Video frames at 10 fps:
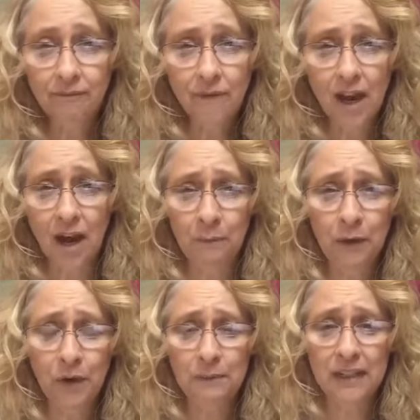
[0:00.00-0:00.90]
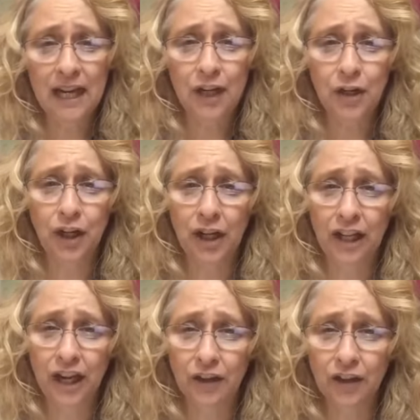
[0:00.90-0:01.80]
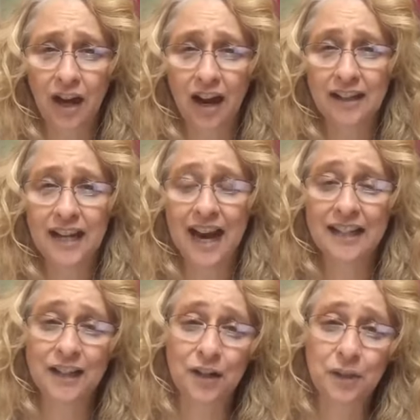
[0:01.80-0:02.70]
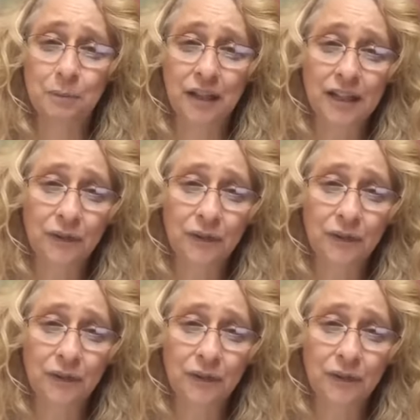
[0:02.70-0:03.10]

on my website, you can click under contact and there's a place